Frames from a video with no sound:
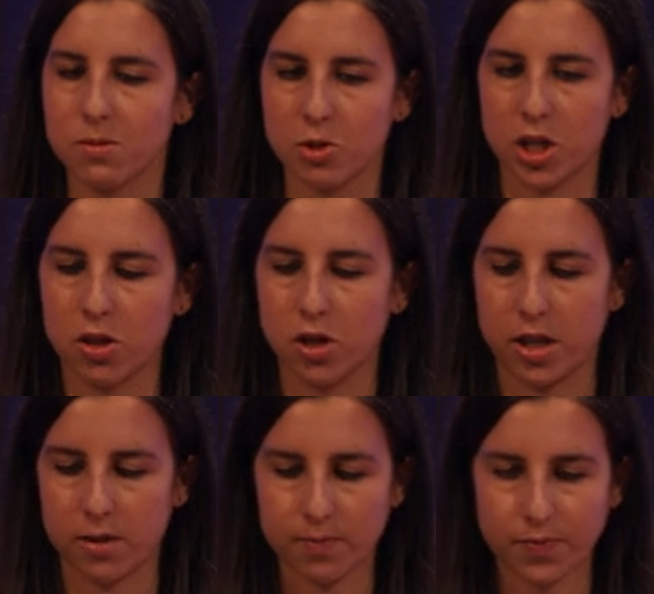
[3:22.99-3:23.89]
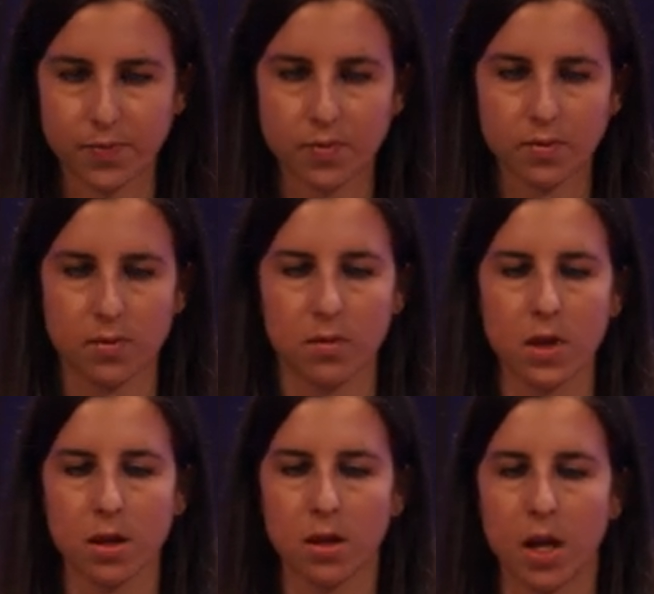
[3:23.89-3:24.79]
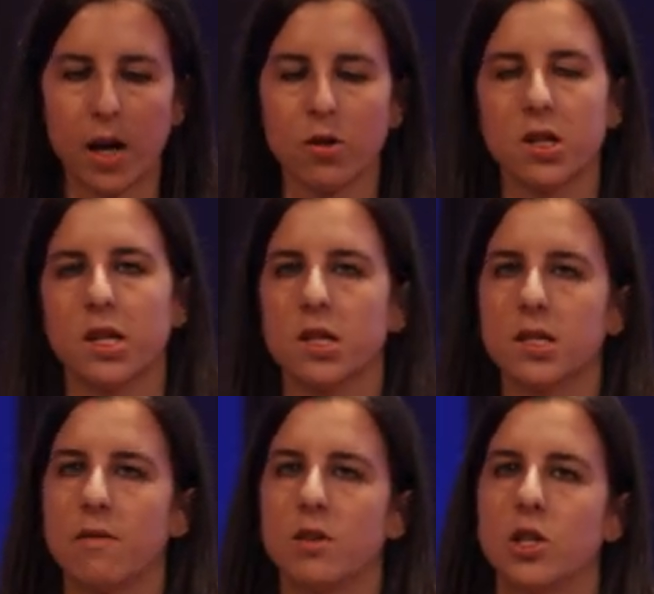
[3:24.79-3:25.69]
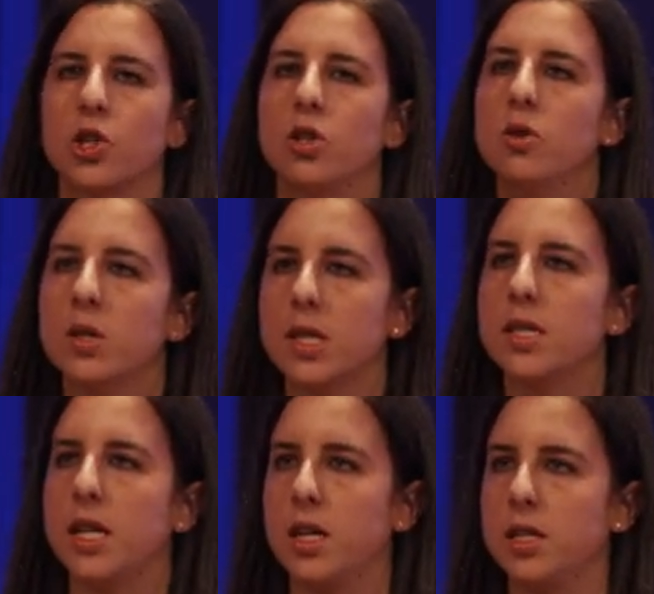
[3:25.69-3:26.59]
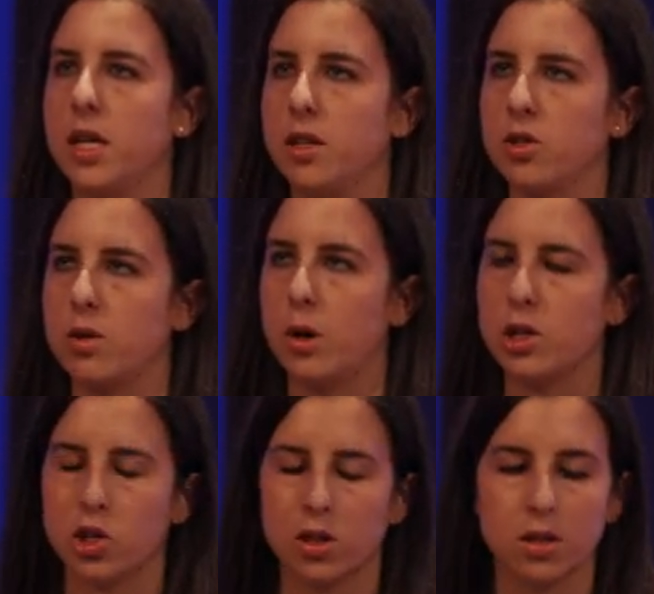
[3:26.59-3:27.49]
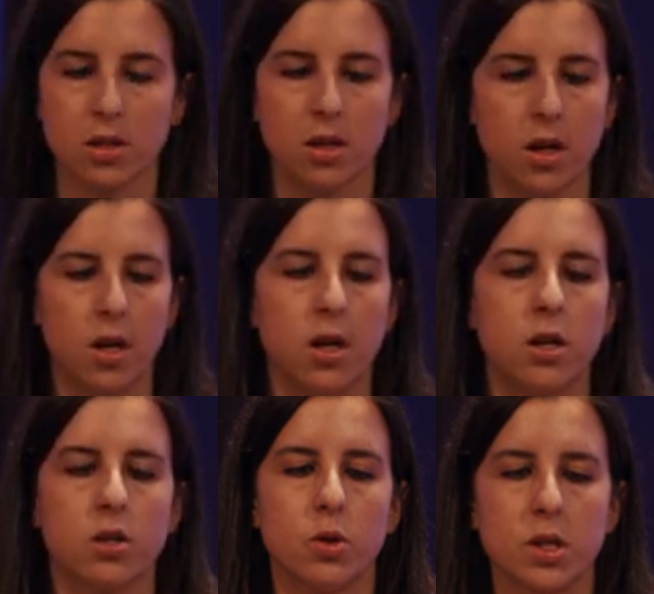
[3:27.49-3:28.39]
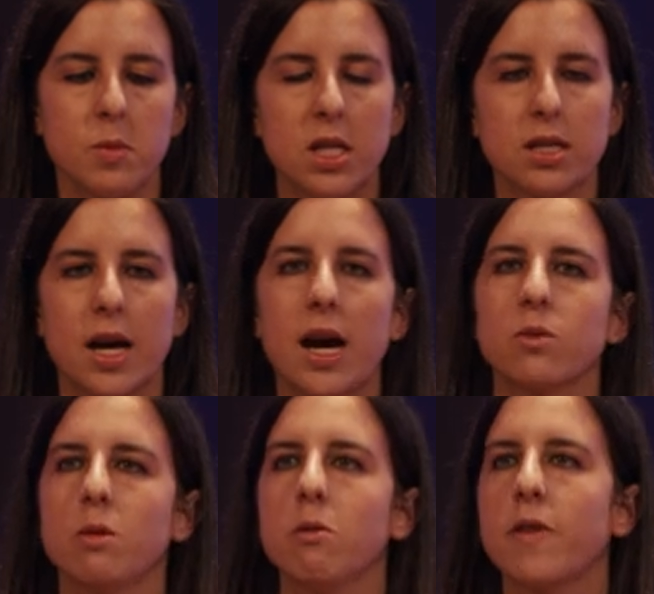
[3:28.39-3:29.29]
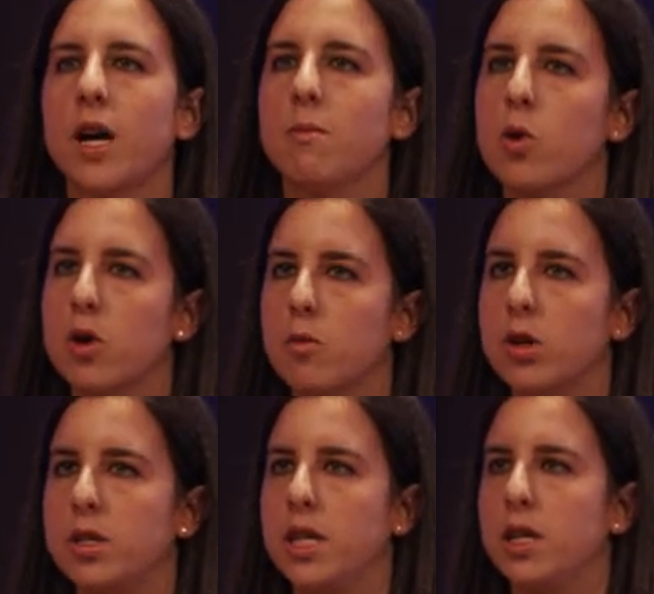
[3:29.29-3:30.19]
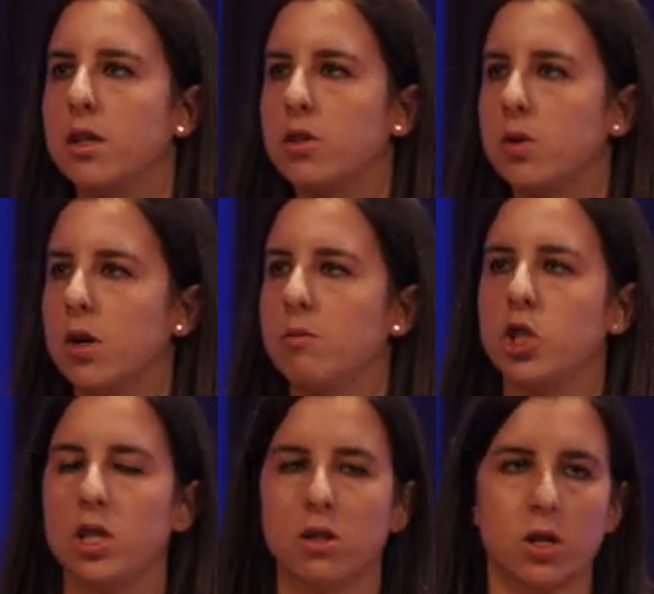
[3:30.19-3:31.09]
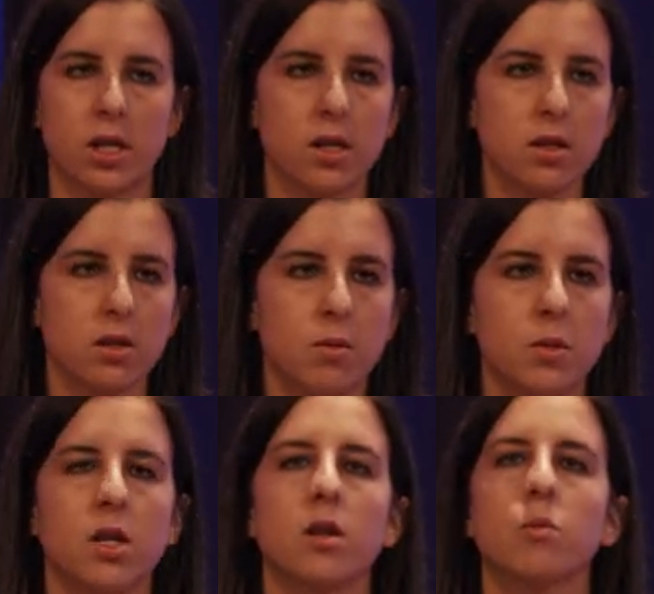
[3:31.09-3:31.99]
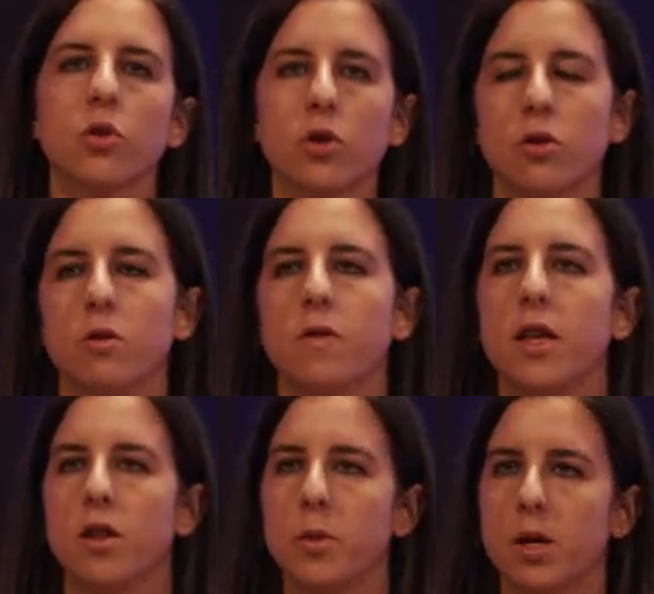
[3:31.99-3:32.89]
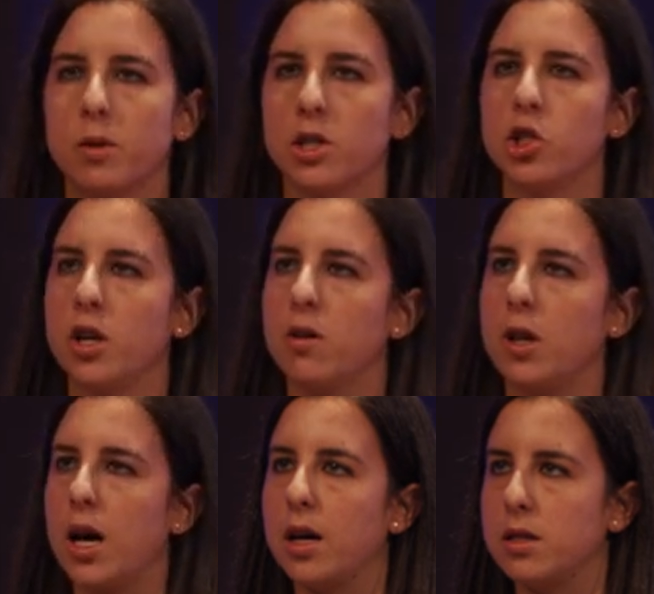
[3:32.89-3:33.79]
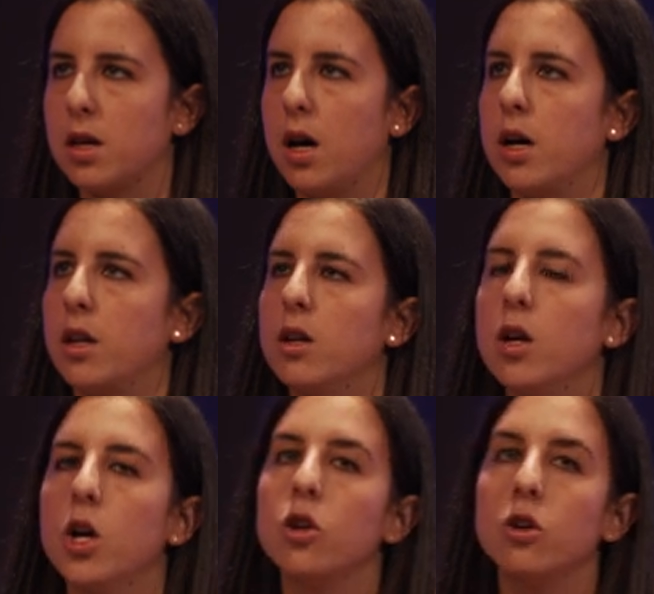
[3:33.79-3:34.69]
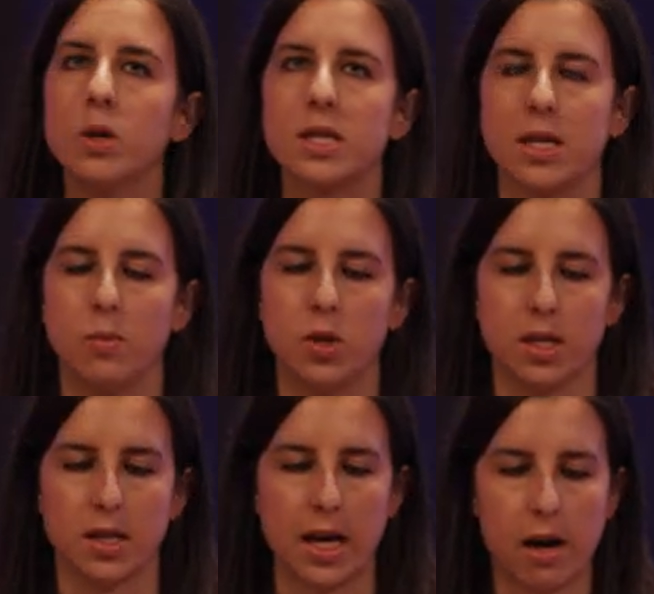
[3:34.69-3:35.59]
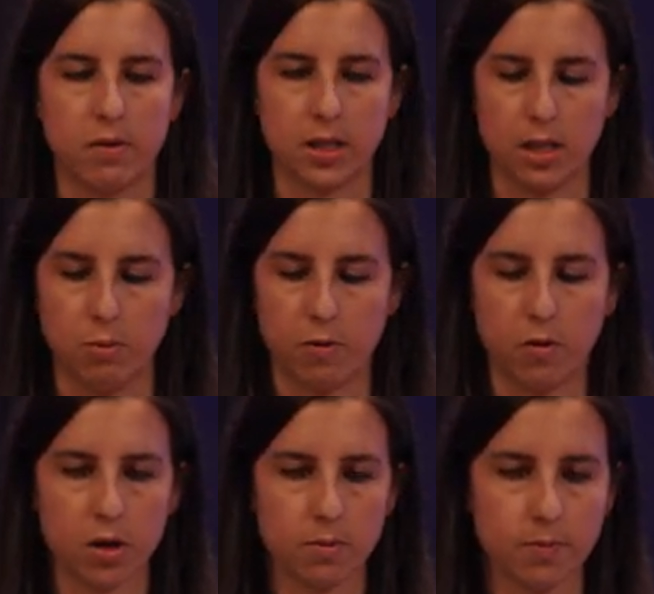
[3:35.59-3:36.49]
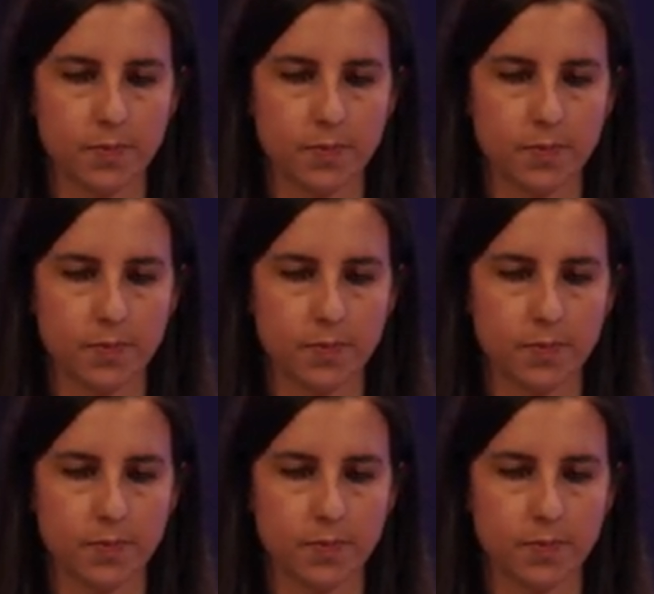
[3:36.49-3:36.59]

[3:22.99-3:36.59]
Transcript: machine learning? I really like this definition, using data to answer questions. So this means that as we provide more and more data to our machine learning systems, they'll improve and they'll be able to generalize on new examples that they haven't seen before.